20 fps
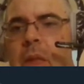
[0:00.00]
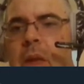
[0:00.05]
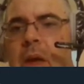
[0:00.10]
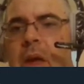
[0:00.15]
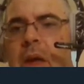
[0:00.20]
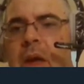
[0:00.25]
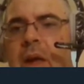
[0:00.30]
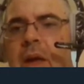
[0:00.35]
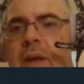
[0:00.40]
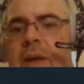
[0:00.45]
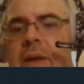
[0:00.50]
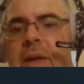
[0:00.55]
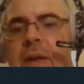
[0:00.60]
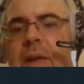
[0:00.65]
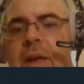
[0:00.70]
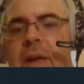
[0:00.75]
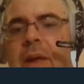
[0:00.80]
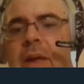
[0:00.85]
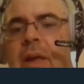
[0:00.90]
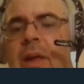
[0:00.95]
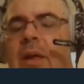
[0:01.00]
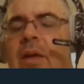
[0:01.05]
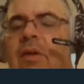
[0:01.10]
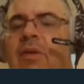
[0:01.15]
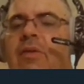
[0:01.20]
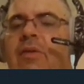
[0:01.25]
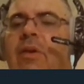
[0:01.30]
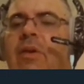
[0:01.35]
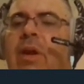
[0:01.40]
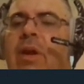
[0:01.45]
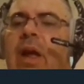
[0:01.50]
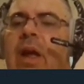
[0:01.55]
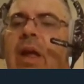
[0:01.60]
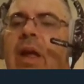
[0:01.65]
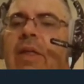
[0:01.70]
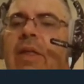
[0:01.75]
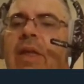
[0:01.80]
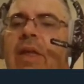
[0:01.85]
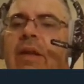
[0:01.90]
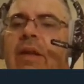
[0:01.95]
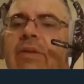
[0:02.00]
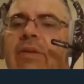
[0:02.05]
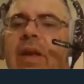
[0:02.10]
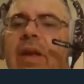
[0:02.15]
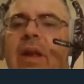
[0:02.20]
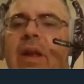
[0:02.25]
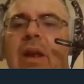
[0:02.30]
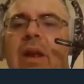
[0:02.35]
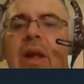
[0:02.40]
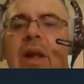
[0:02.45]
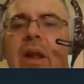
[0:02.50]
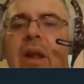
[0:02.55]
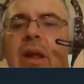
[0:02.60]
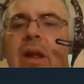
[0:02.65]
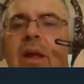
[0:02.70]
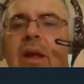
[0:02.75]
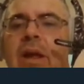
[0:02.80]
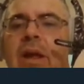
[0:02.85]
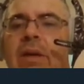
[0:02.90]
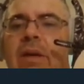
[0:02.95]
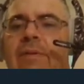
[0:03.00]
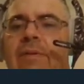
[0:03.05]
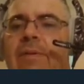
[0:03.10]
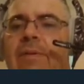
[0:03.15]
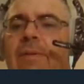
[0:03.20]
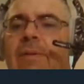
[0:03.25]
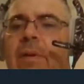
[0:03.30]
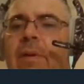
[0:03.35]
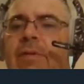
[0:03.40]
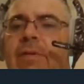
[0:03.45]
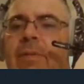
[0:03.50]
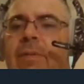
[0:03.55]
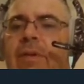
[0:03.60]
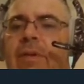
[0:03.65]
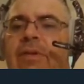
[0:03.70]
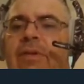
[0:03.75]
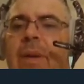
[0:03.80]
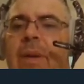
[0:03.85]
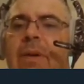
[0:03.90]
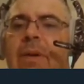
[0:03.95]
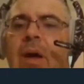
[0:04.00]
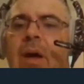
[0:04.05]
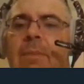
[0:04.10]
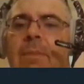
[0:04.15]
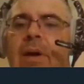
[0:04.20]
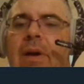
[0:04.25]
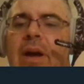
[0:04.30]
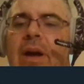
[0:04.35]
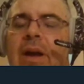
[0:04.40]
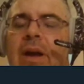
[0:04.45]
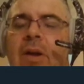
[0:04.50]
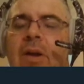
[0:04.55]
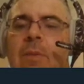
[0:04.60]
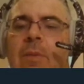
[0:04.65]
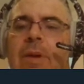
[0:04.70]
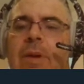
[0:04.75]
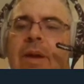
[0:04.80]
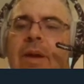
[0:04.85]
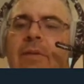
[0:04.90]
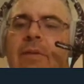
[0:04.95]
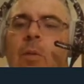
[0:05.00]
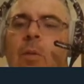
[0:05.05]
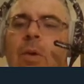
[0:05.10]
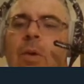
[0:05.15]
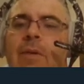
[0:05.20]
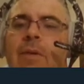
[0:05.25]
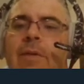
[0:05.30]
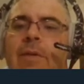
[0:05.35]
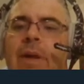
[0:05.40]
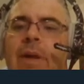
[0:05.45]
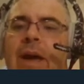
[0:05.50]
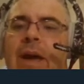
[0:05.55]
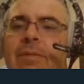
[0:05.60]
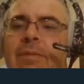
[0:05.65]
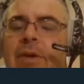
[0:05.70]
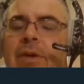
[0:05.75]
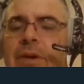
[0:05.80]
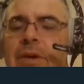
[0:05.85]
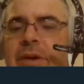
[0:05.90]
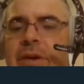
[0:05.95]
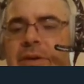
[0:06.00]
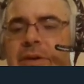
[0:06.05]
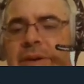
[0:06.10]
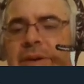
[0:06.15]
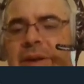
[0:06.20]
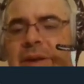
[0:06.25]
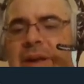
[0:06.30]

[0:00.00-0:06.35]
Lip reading: Huh. Certainly, thanks again, Nicola, for stopping on by, and hope you have a wonderful afternoon.